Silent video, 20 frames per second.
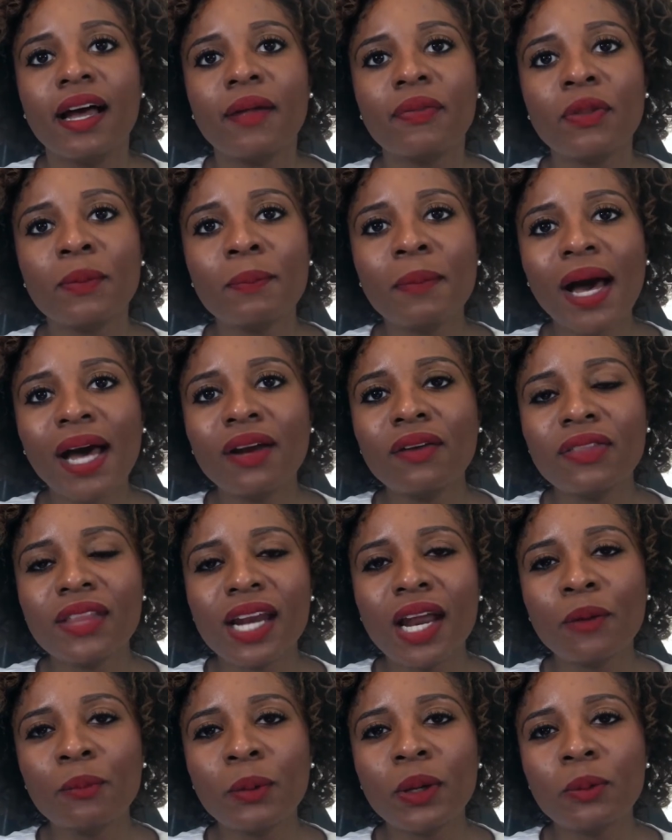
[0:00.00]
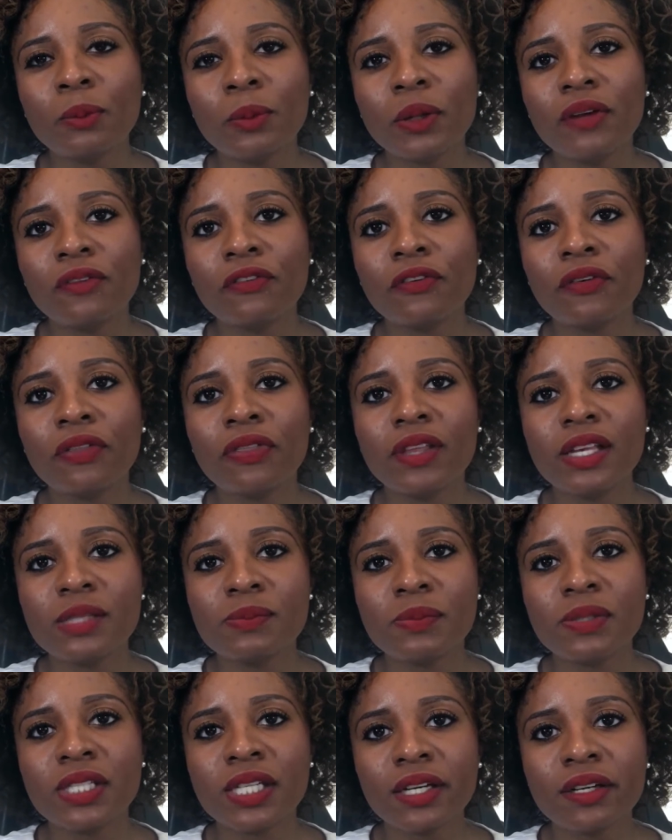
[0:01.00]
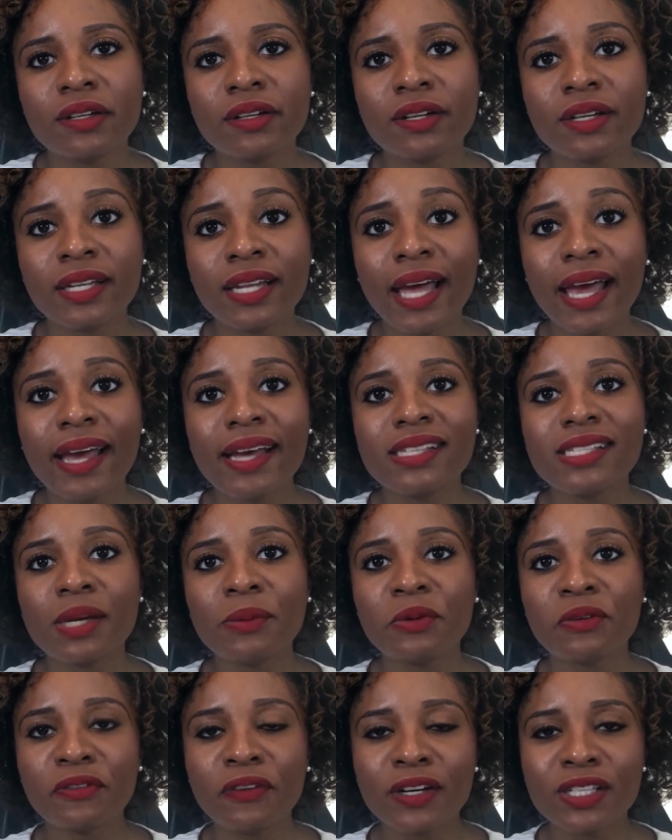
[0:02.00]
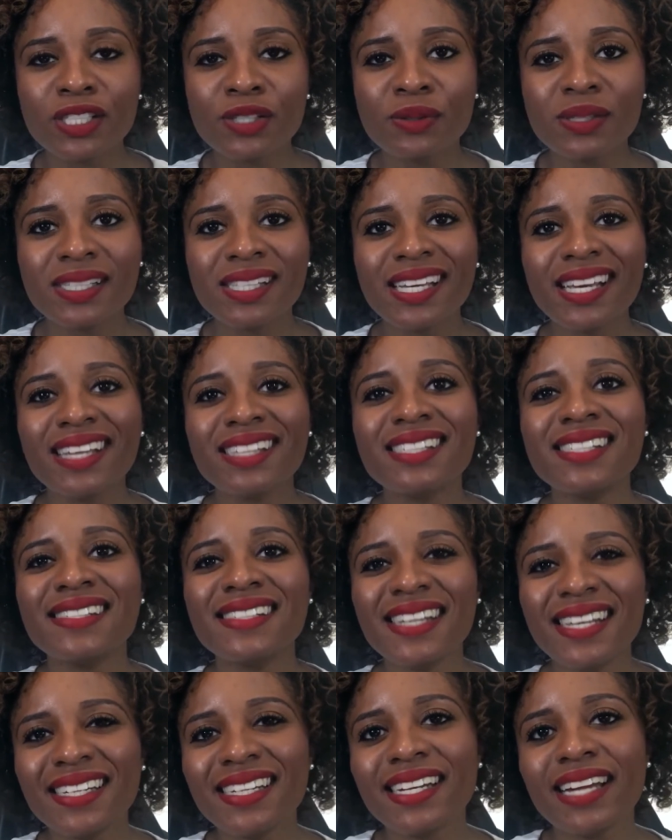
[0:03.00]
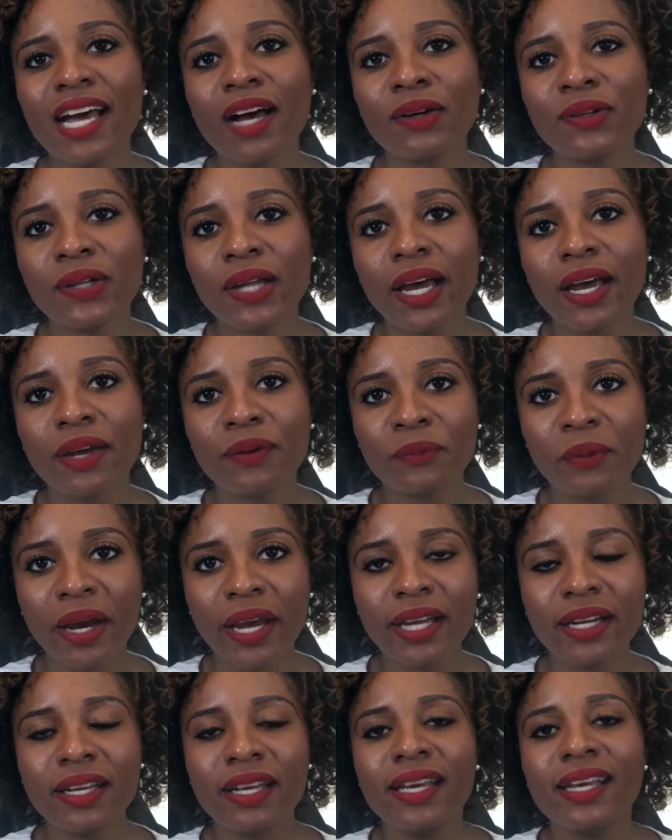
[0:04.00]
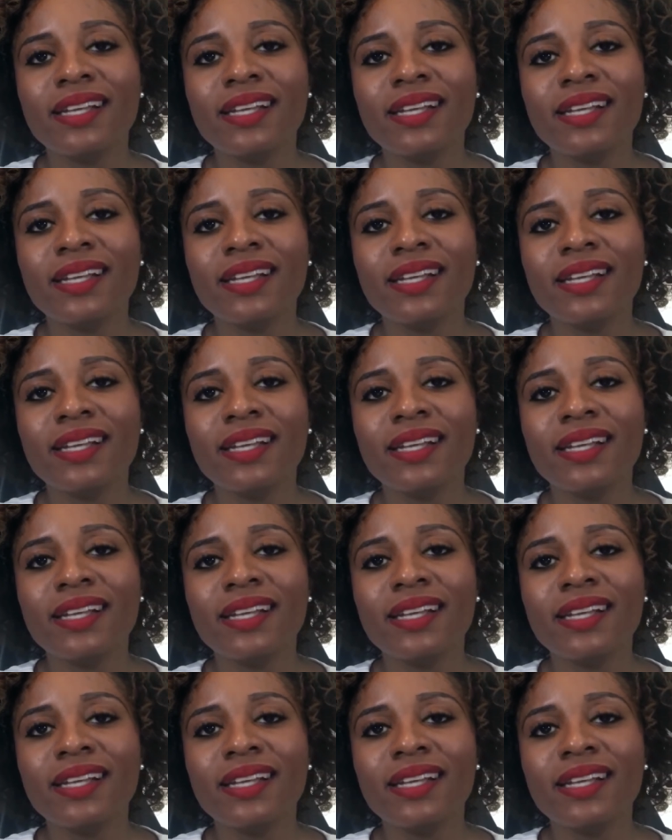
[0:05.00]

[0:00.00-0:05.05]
The model that I went with for this particular class, I refer to as the extended outline, right?